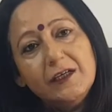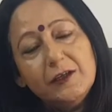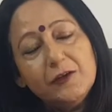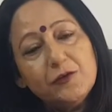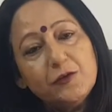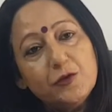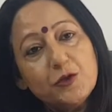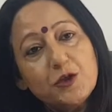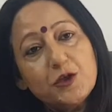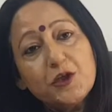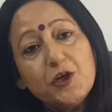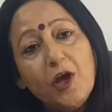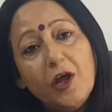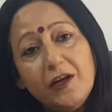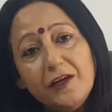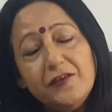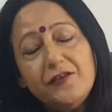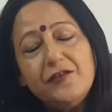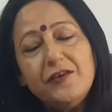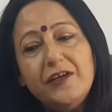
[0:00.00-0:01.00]

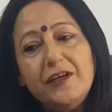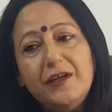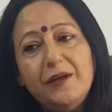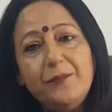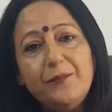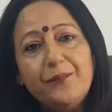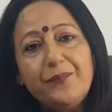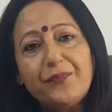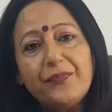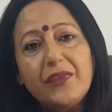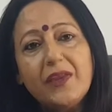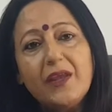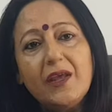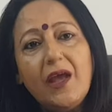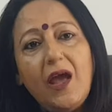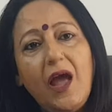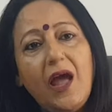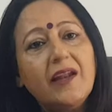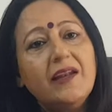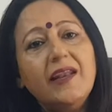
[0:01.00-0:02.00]
Sociology,
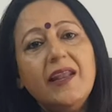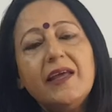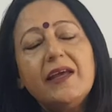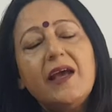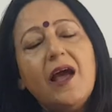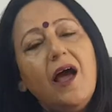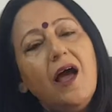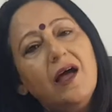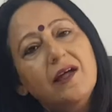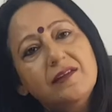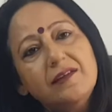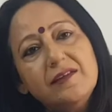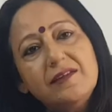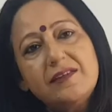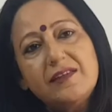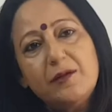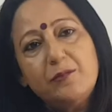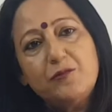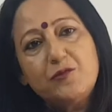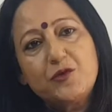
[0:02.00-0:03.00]
unlike other
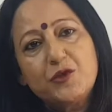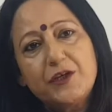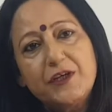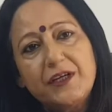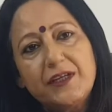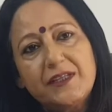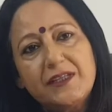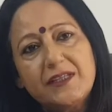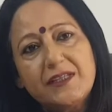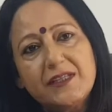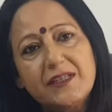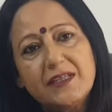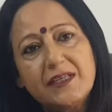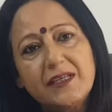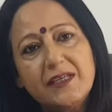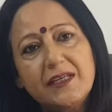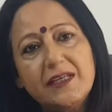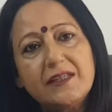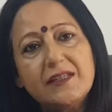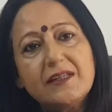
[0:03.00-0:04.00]
subjects,
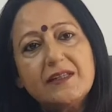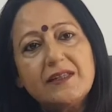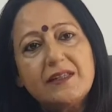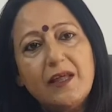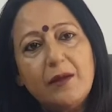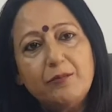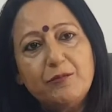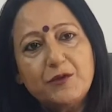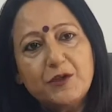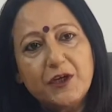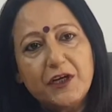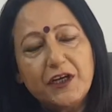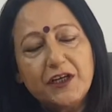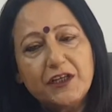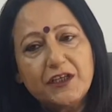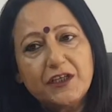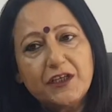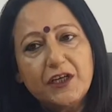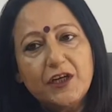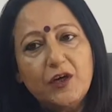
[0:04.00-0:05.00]
is a
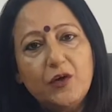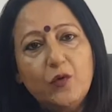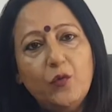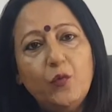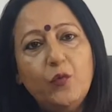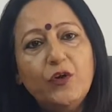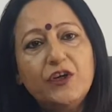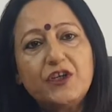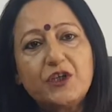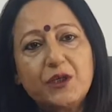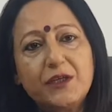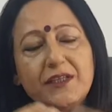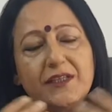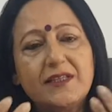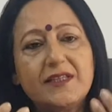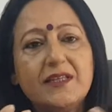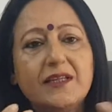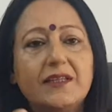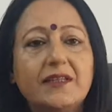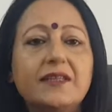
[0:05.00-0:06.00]
subject which
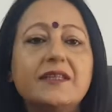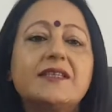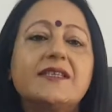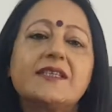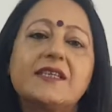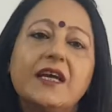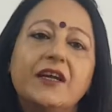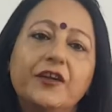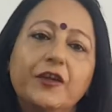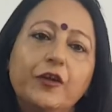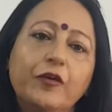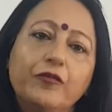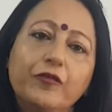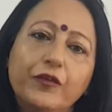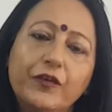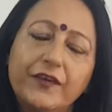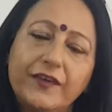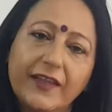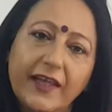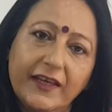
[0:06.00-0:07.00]
is the study of
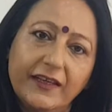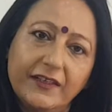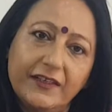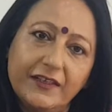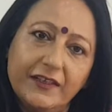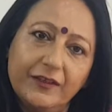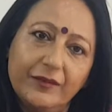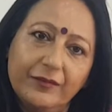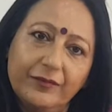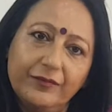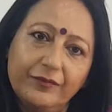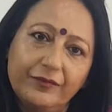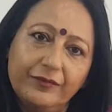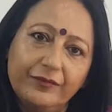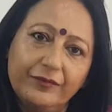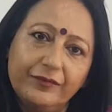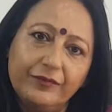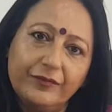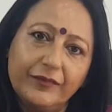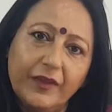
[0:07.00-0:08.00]
society.
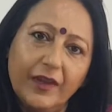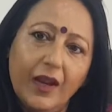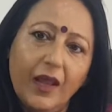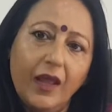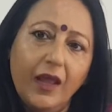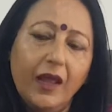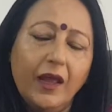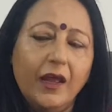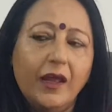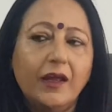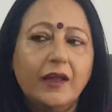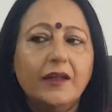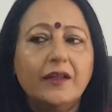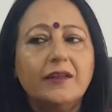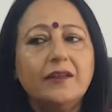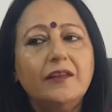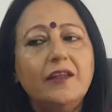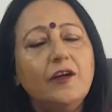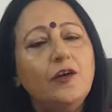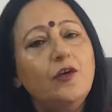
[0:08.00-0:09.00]

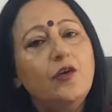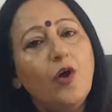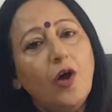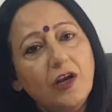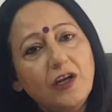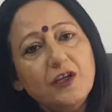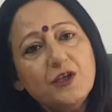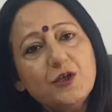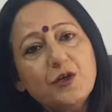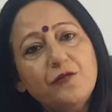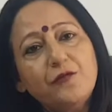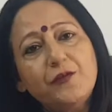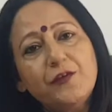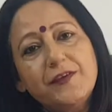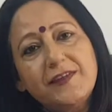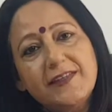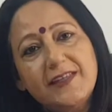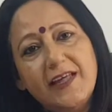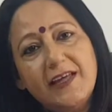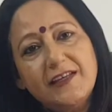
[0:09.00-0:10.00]
The knowledge of
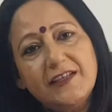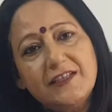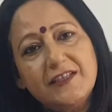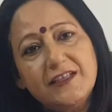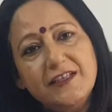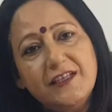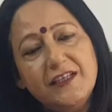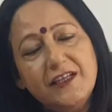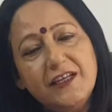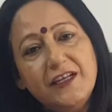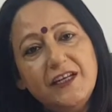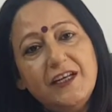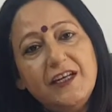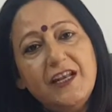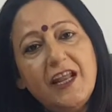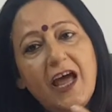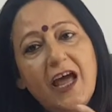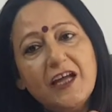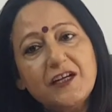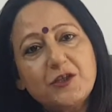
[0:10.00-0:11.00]
society
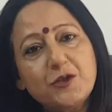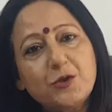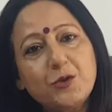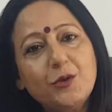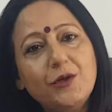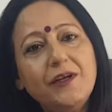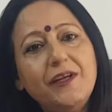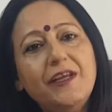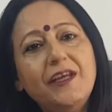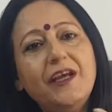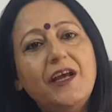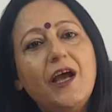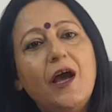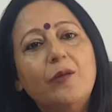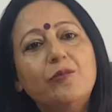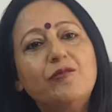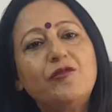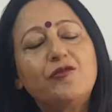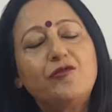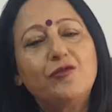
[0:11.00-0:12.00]
naturally
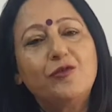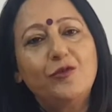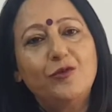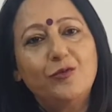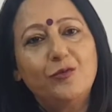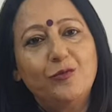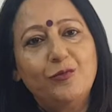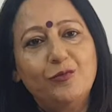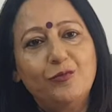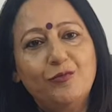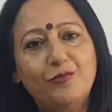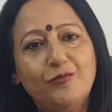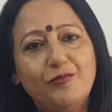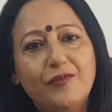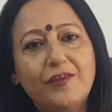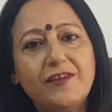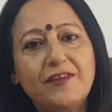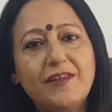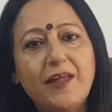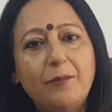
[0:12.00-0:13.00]
comes to you.
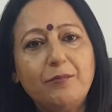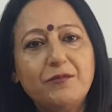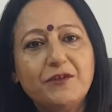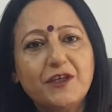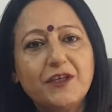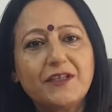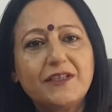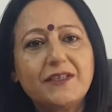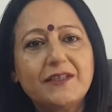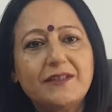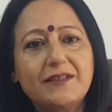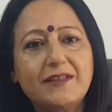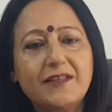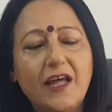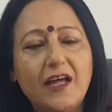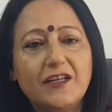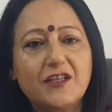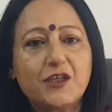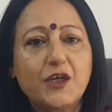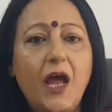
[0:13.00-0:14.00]
The subject is
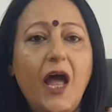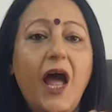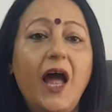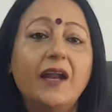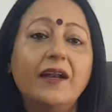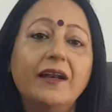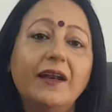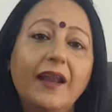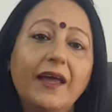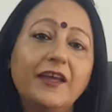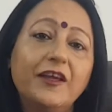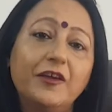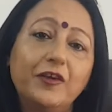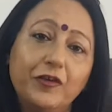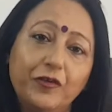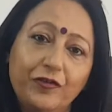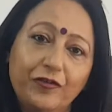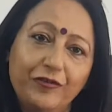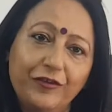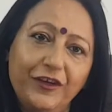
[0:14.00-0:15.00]
such, unlike
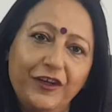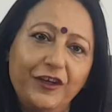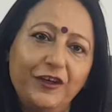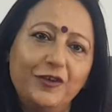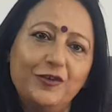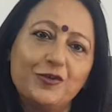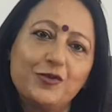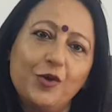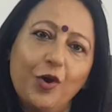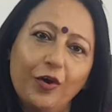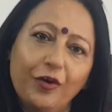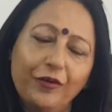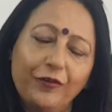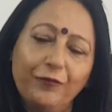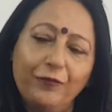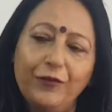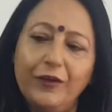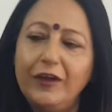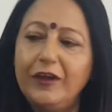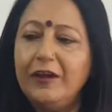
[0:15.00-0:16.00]
history,
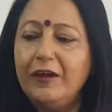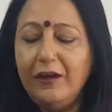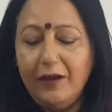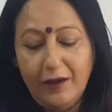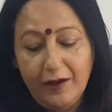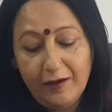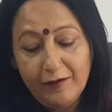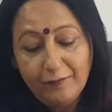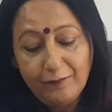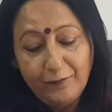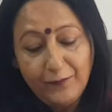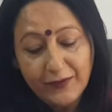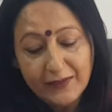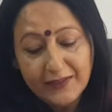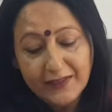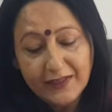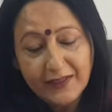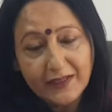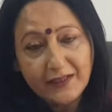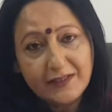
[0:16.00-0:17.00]
geography,
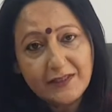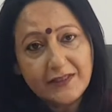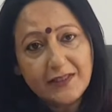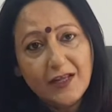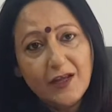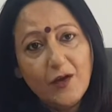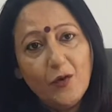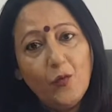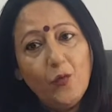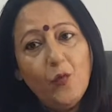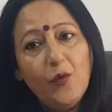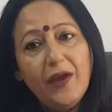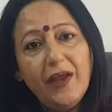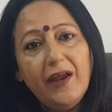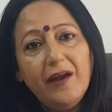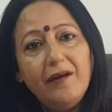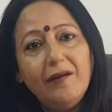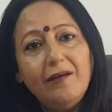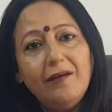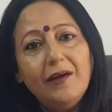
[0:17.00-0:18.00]
physics,
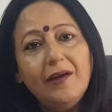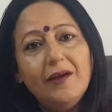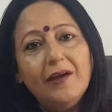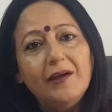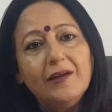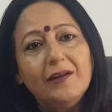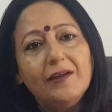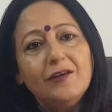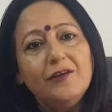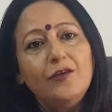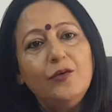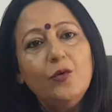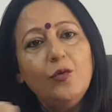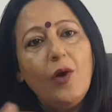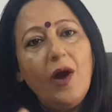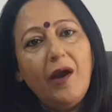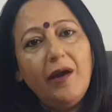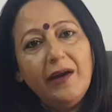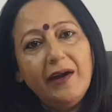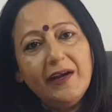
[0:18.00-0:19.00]
where you
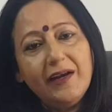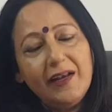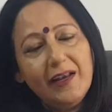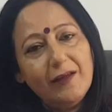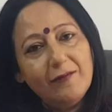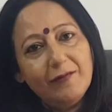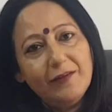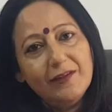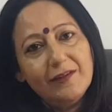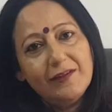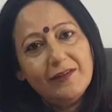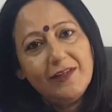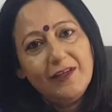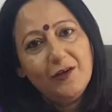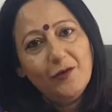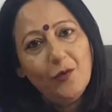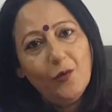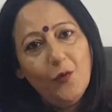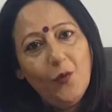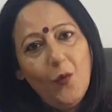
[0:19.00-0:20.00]
are at level
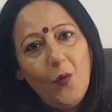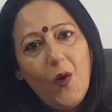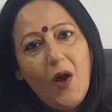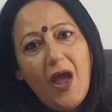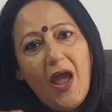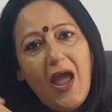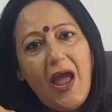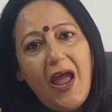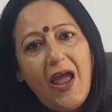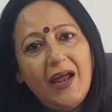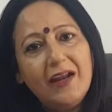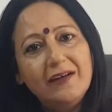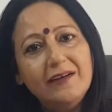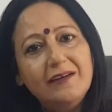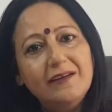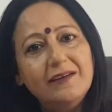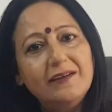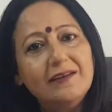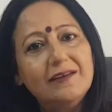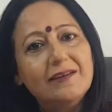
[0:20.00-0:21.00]
0
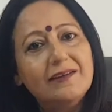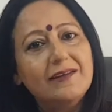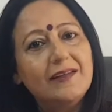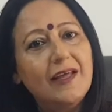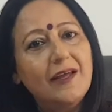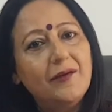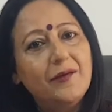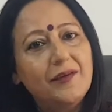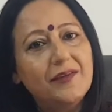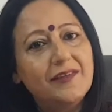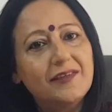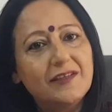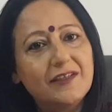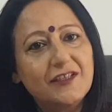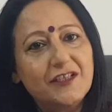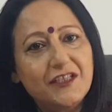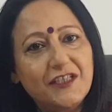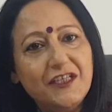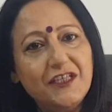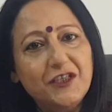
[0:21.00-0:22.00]
and there is
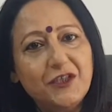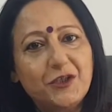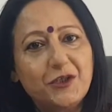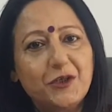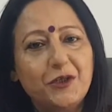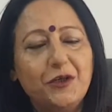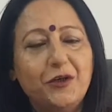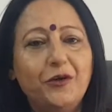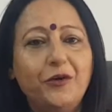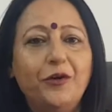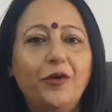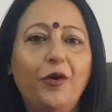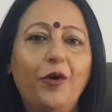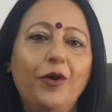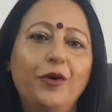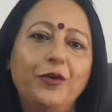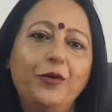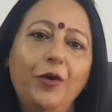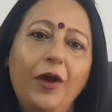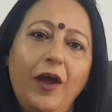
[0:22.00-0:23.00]
a teacher
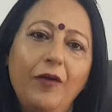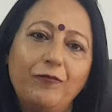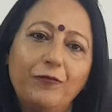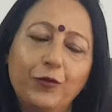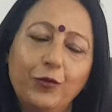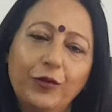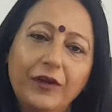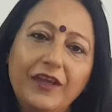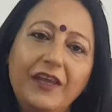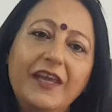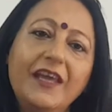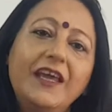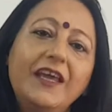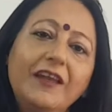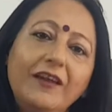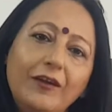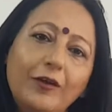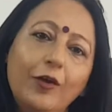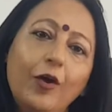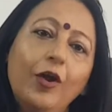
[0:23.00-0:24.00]
or you have to
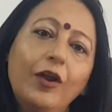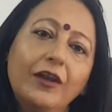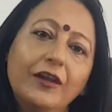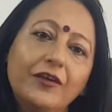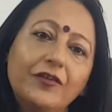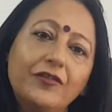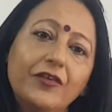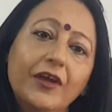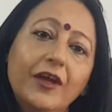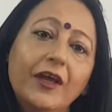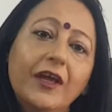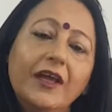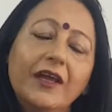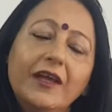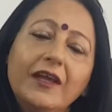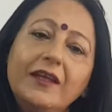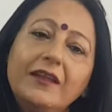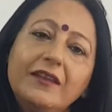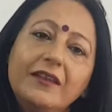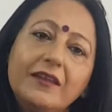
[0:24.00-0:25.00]
gain knowledge.
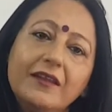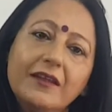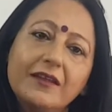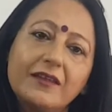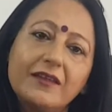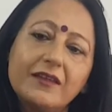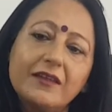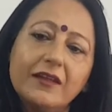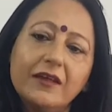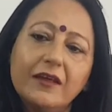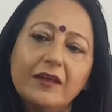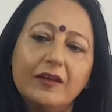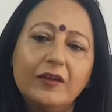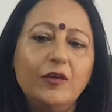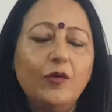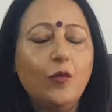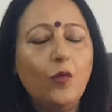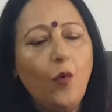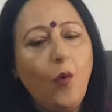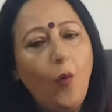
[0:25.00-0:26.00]
In this,
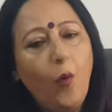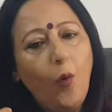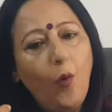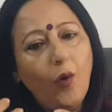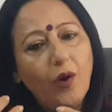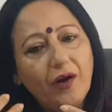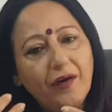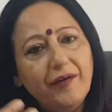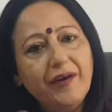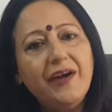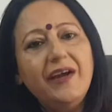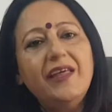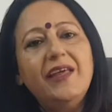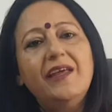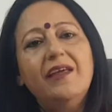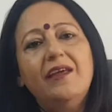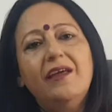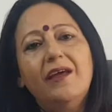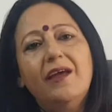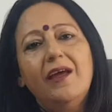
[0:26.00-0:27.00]
you
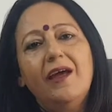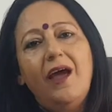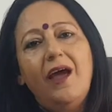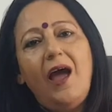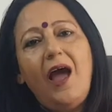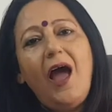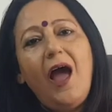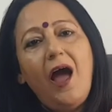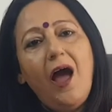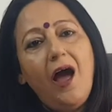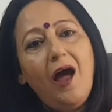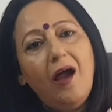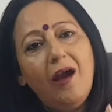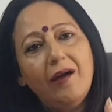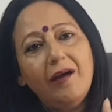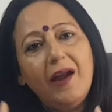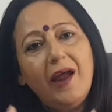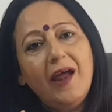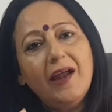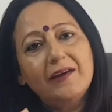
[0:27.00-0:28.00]
already
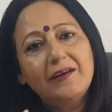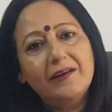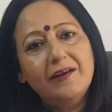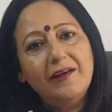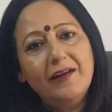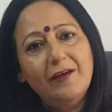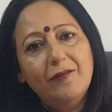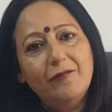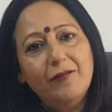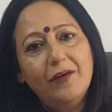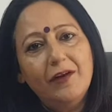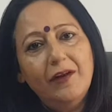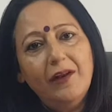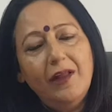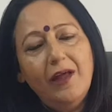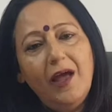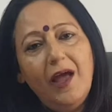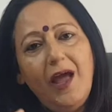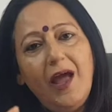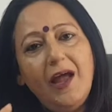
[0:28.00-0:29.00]
are at a level
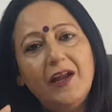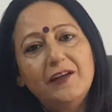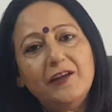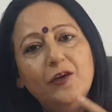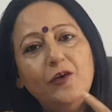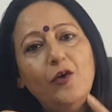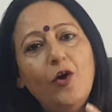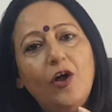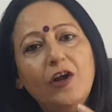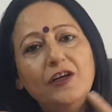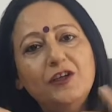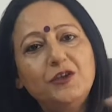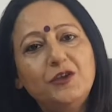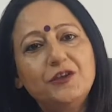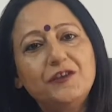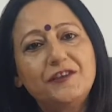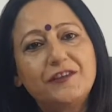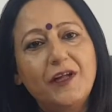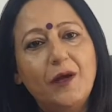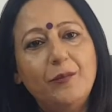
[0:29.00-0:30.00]
and the knowledge
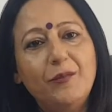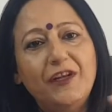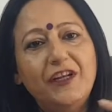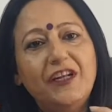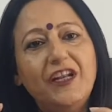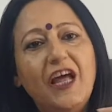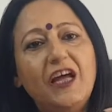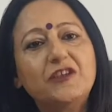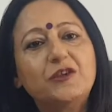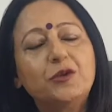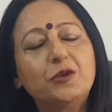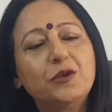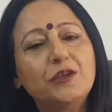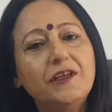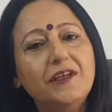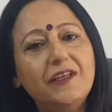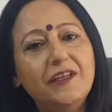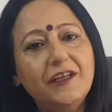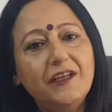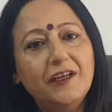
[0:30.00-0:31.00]
is coming
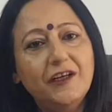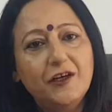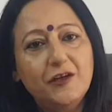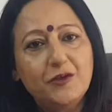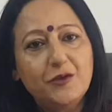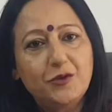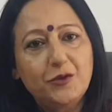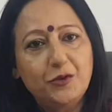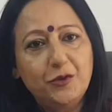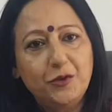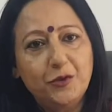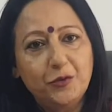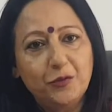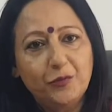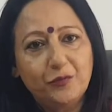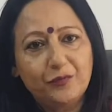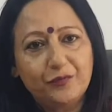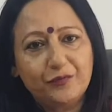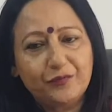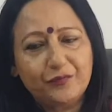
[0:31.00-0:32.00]
naturally to
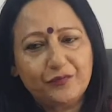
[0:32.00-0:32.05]
you.